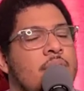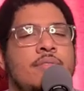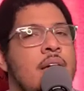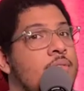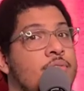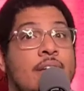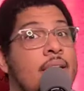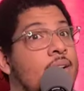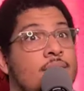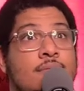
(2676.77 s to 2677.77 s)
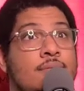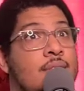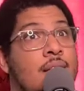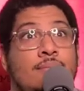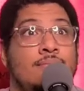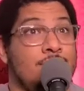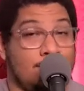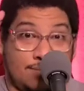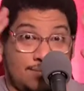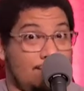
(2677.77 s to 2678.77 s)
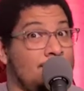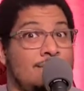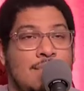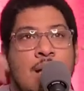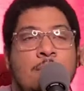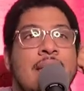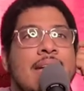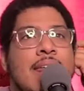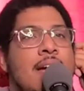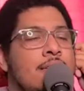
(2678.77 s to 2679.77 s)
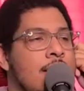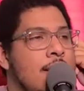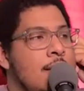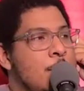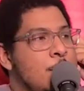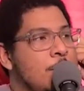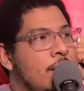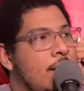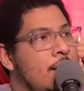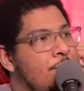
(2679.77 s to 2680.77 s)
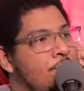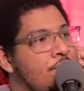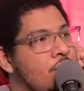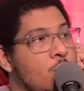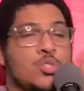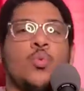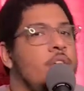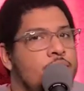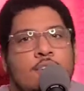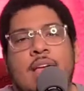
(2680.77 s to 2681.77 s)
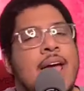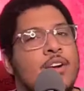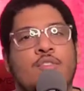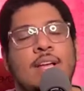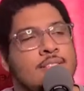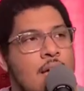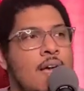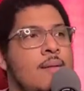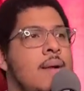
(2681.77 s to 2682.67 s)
I, I forget. Um, I'm blanking out, But uh, it was wonderful. Had a great time.